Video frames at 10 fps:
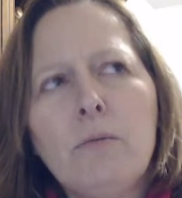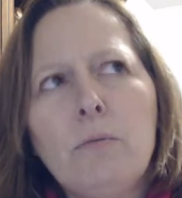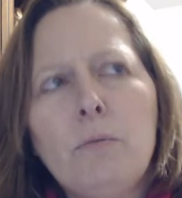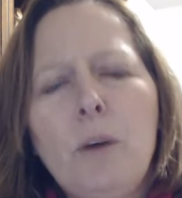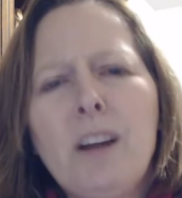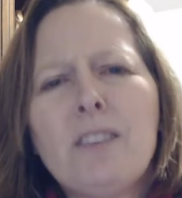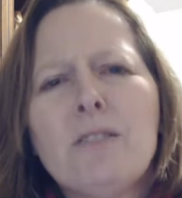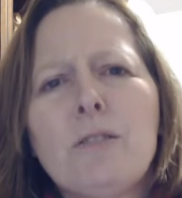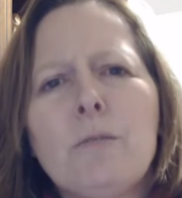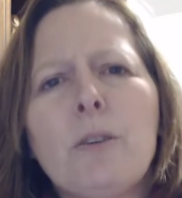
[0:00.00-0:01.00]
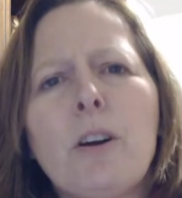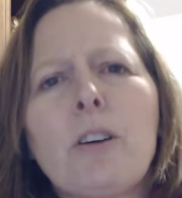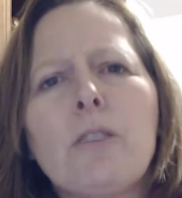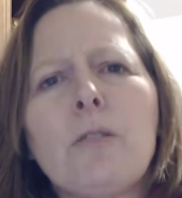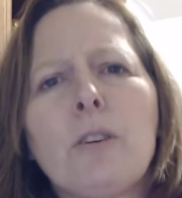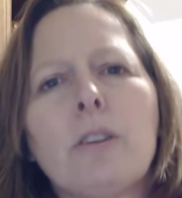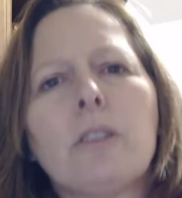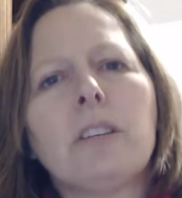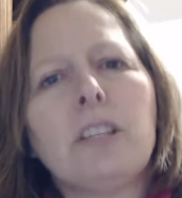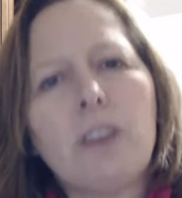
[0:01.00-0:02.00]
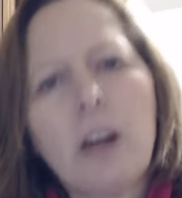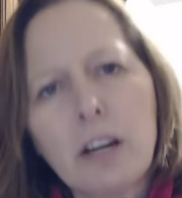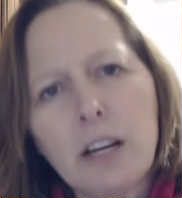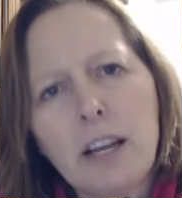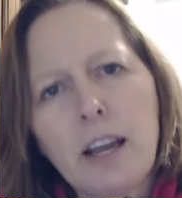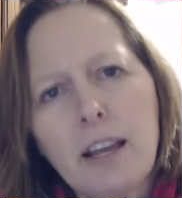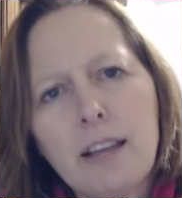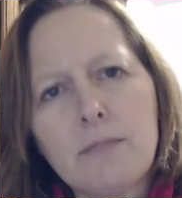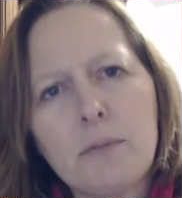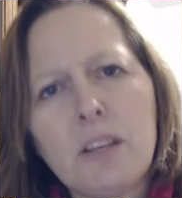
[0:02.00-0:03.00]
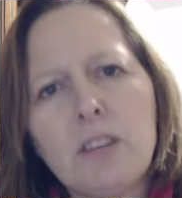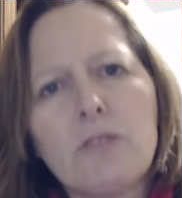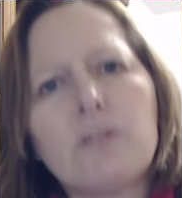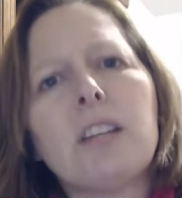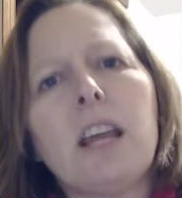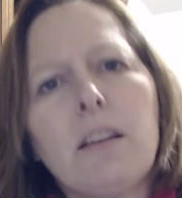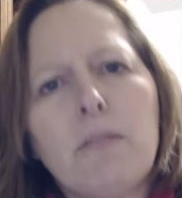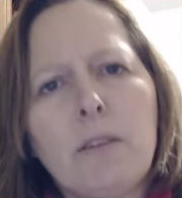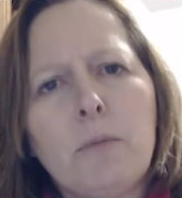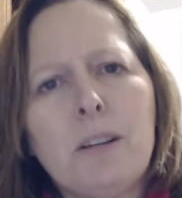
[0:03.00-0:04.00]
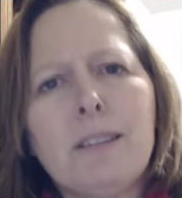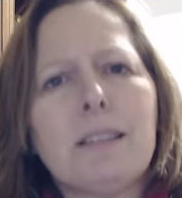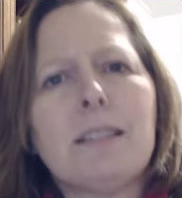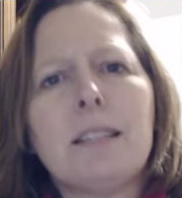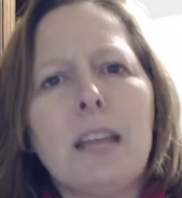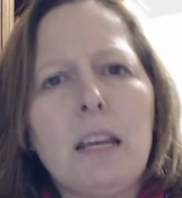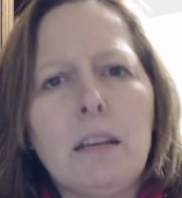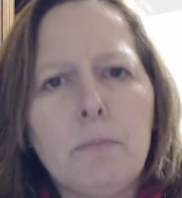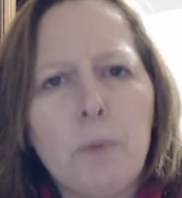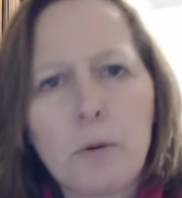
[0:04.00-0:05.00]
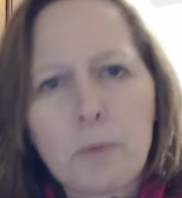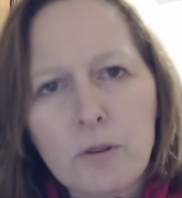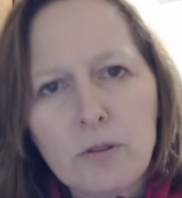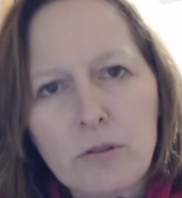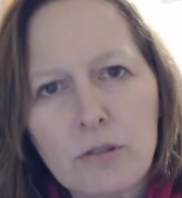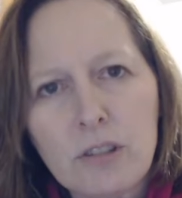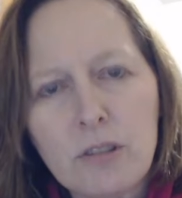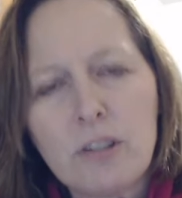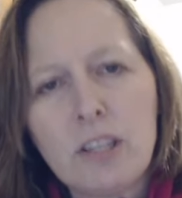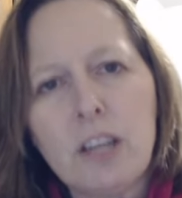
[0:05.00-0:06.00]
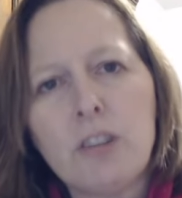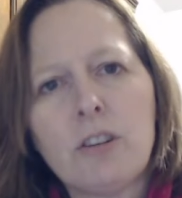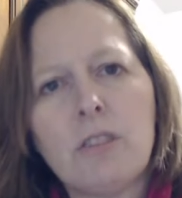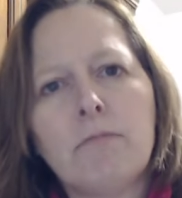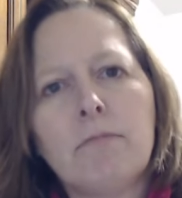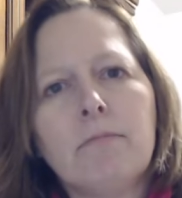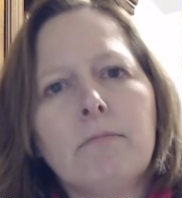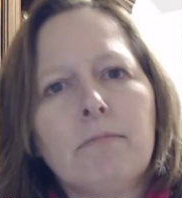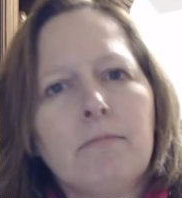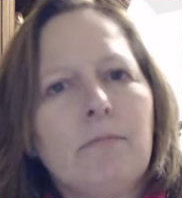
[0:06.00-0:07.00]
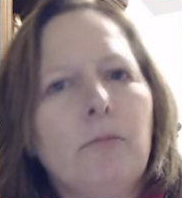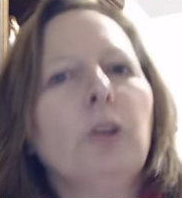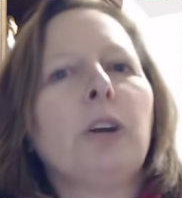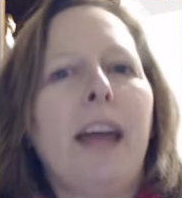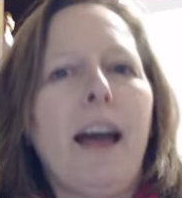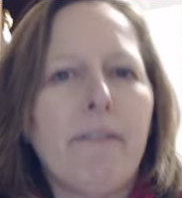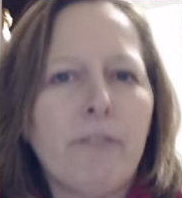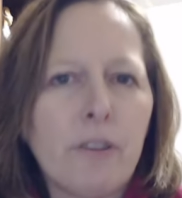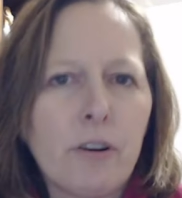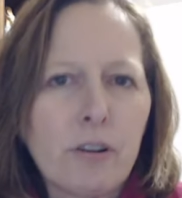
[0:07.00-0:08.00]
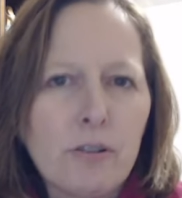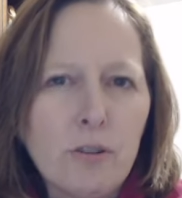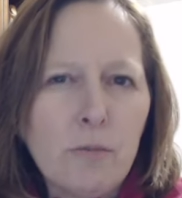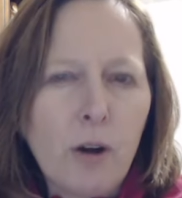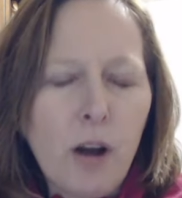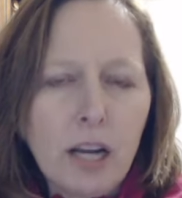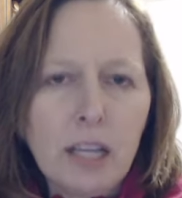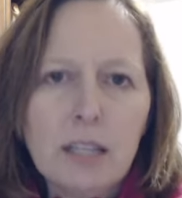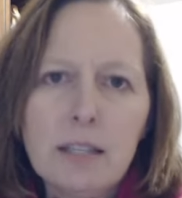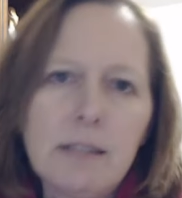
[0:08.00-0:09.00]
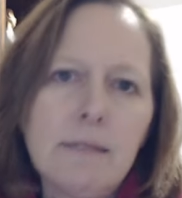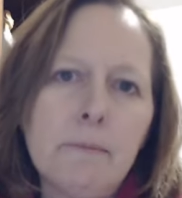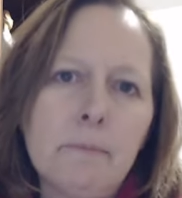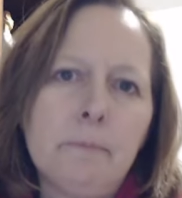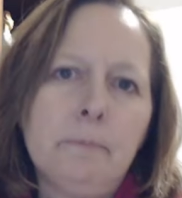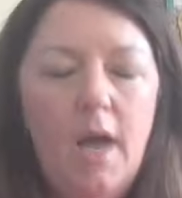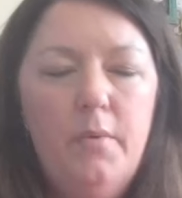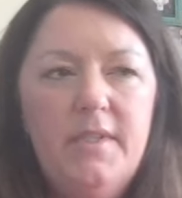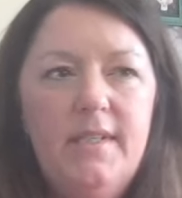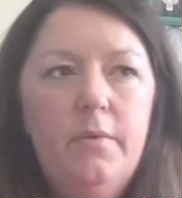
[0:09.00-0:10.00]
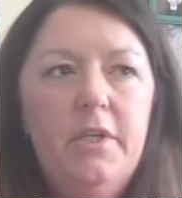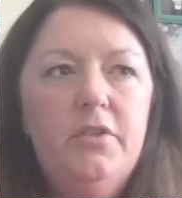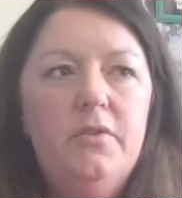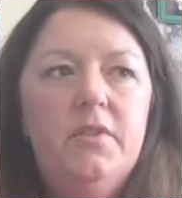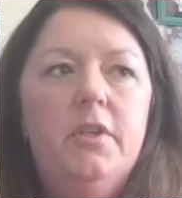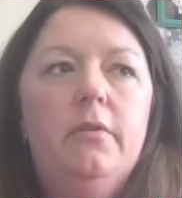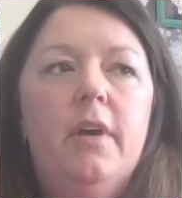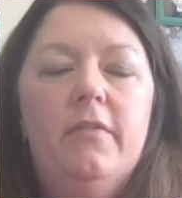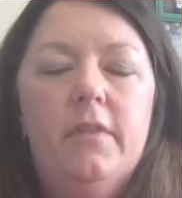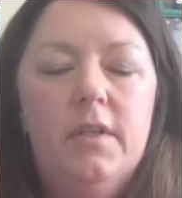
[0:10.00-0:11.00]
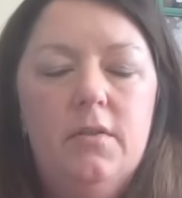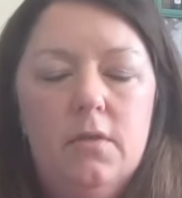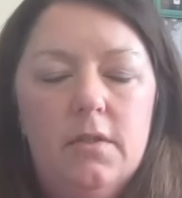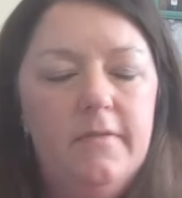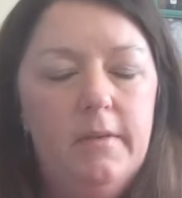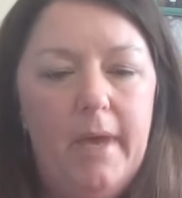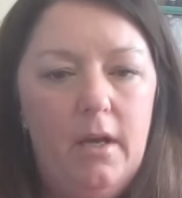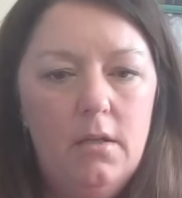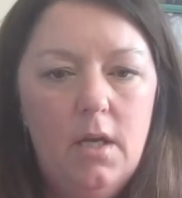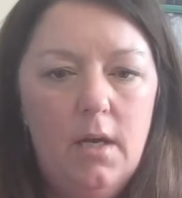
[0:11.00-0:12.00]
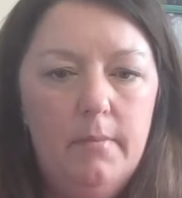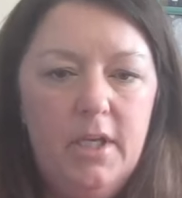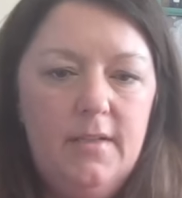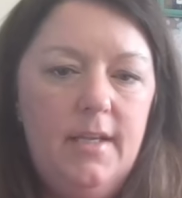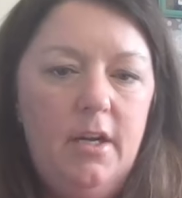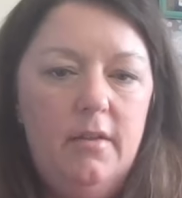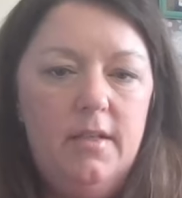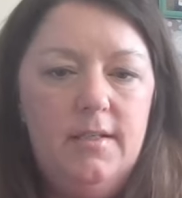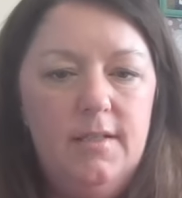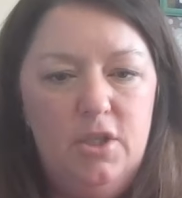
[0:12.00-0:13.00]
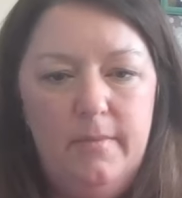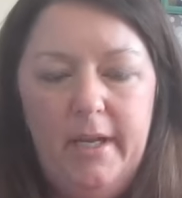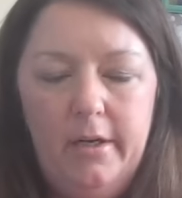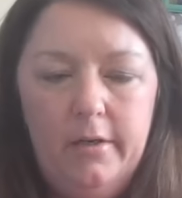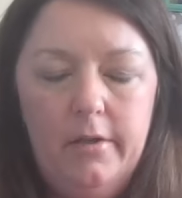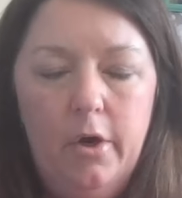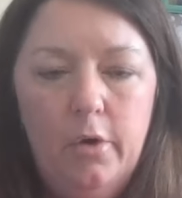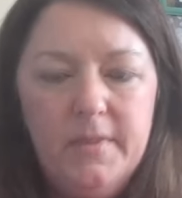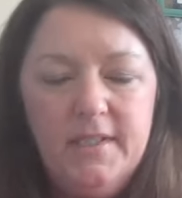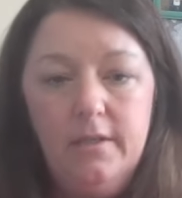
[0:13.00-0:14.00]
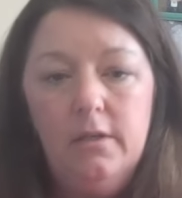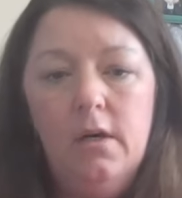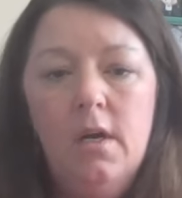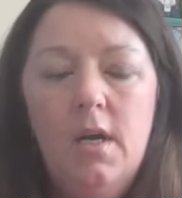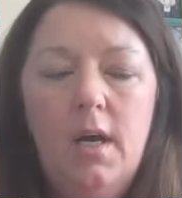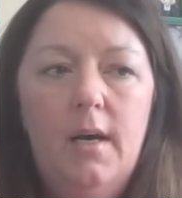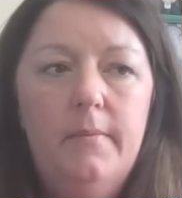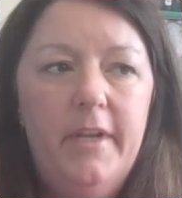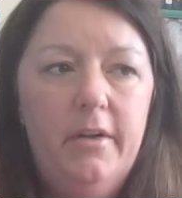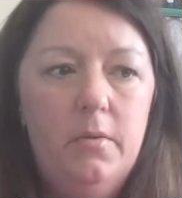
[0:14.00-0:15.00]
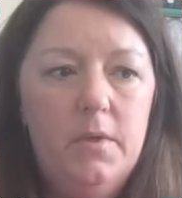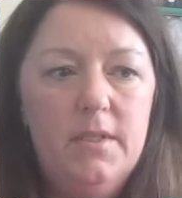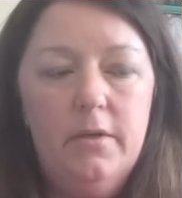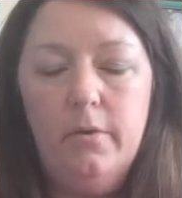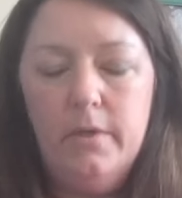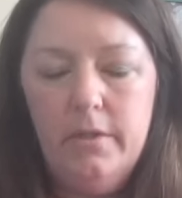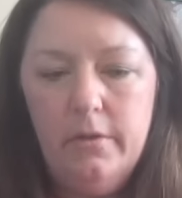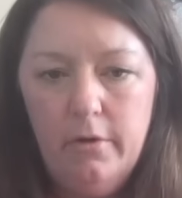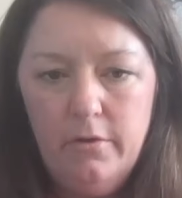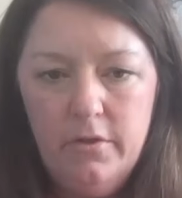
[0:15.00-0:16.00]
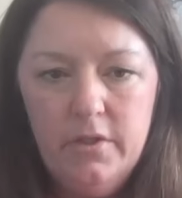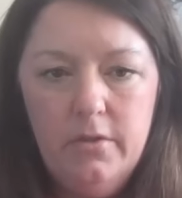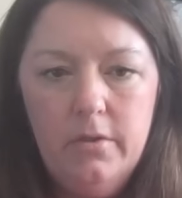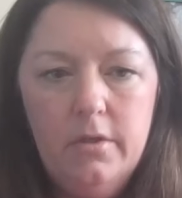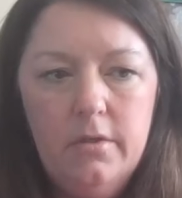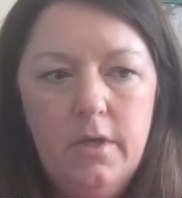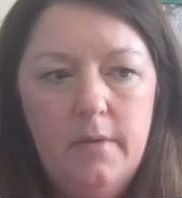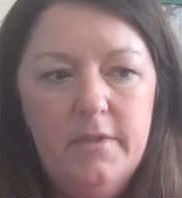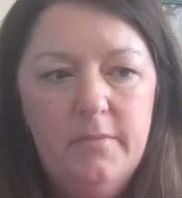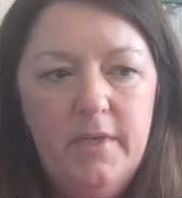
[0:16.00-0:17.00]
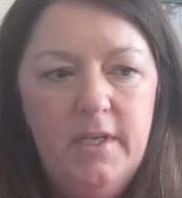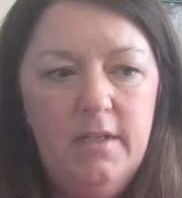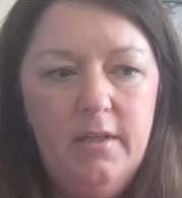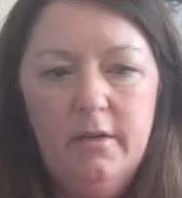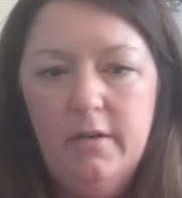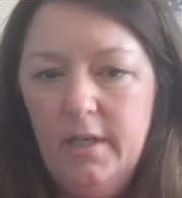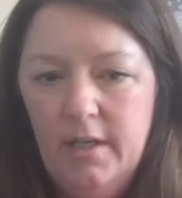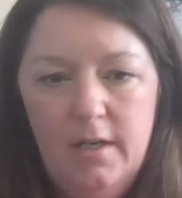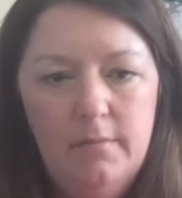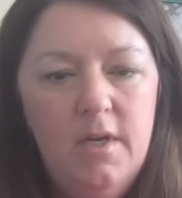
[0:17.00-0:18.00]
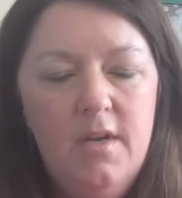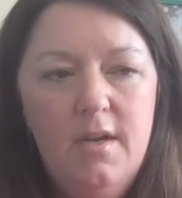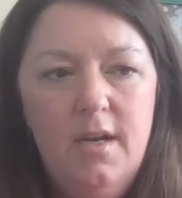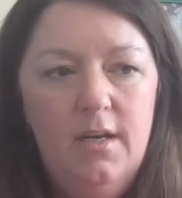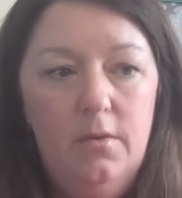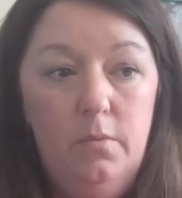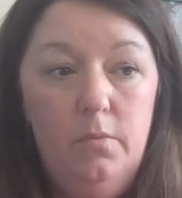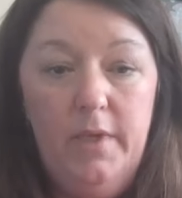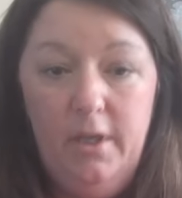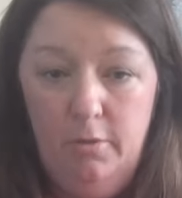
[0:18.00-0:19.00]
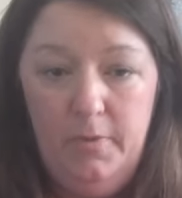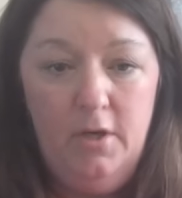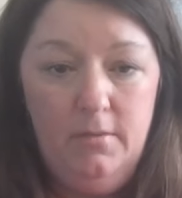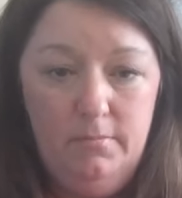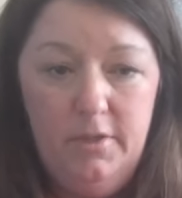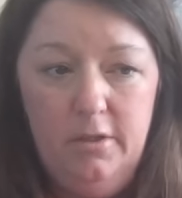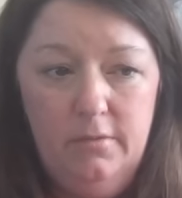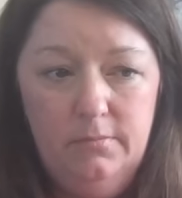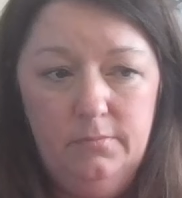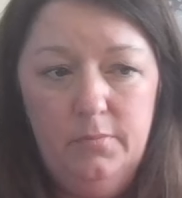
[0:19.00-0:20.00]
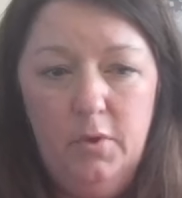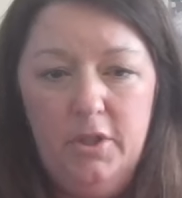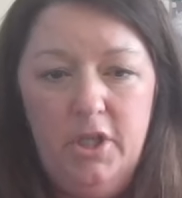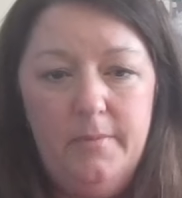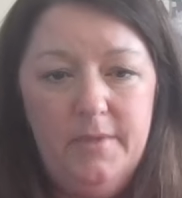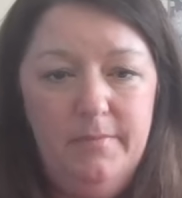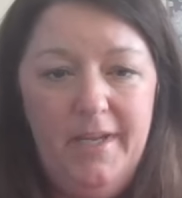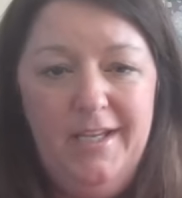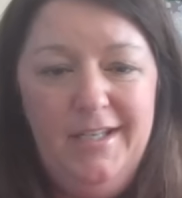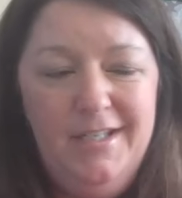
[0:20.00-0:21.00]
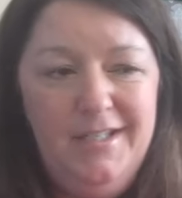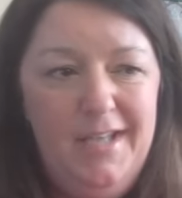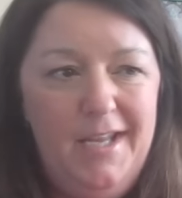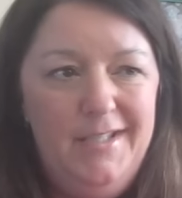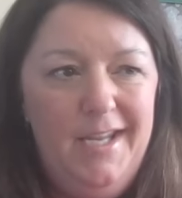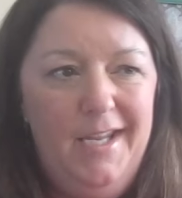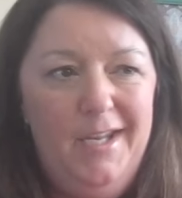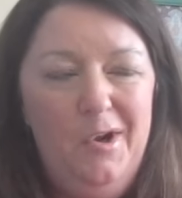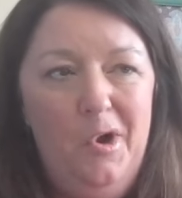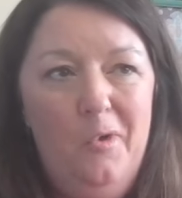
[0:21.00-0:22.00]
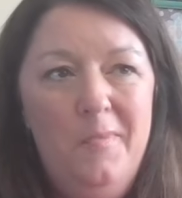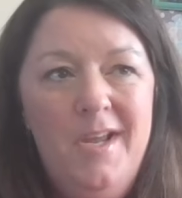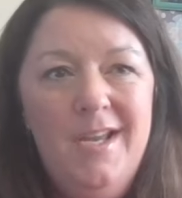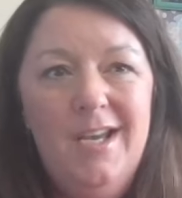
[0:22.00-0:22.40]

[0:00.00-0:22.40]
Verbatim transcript: and what consumer are you currently targeting, I guess, within your state, right? What does a state or producers association look at for their consumer audience? I will say we do skew heavily towards female um, because they are the decision maker in the home still. Um, they are the ones that are going to the grocery store, um, spending their income. Uh, we hope on you know pork chops and bacon and, and taking it home.